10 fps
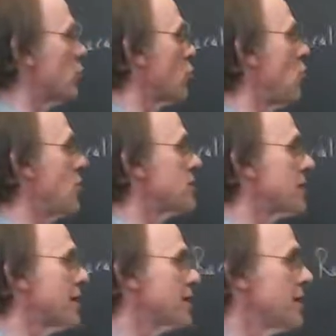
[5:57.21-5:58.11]

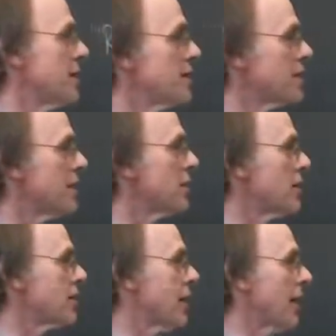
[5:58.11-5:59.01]
quantization is then going
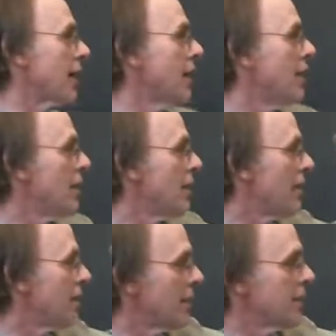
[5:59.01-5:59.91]
to take
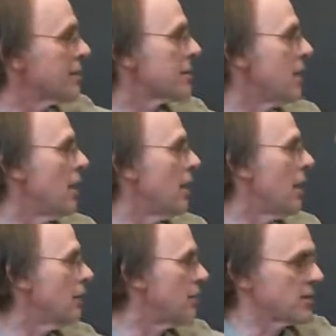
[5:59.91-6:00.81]
these
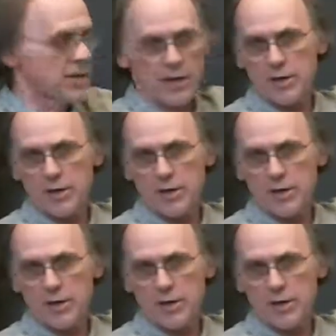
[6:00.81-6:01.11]
elements here.